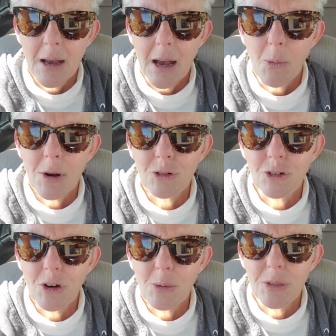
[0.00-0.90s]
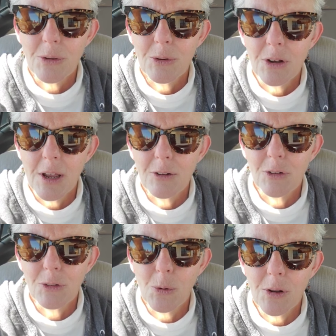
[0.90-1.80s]
I want to share with you today
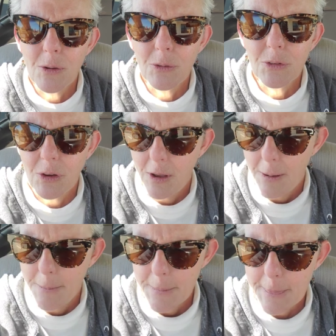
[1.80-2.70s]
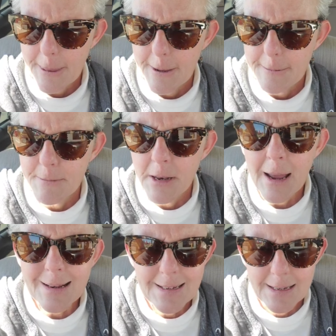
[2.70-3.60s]
just one of those, um, an
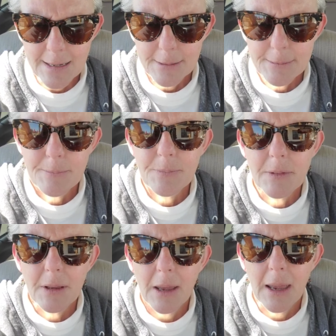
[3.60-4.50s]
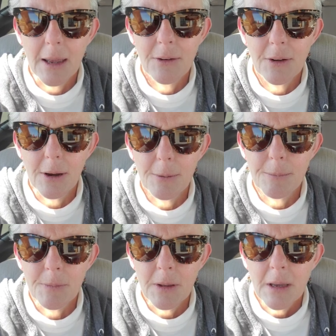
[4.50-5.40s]
idea, and
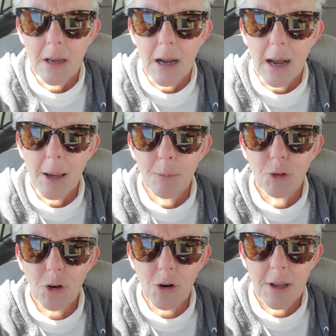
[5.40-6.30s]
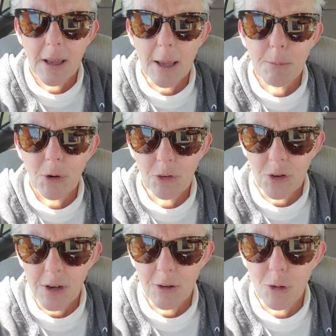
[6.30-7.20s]
um, I am starting a book
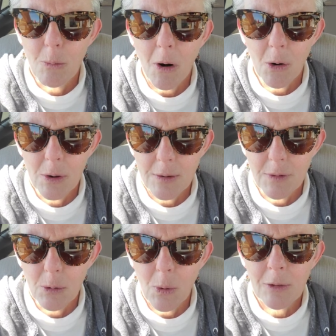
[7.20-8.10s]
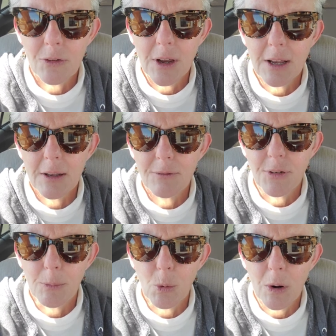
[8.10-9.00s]
study tomorrow evening, Wednesday,
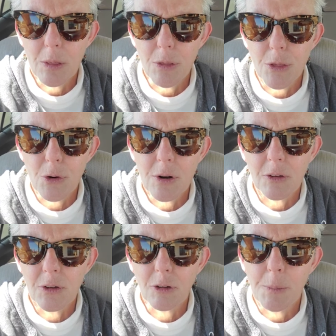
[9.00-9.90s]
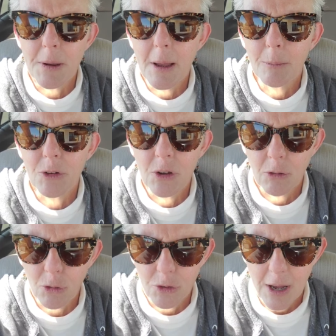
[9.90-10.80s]
February the 3rd at 6 p.m.
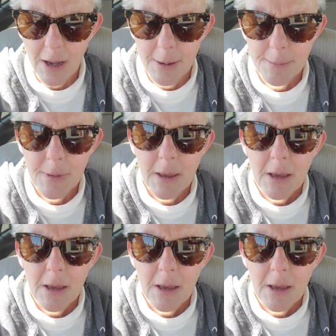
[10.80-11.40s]
Central Time,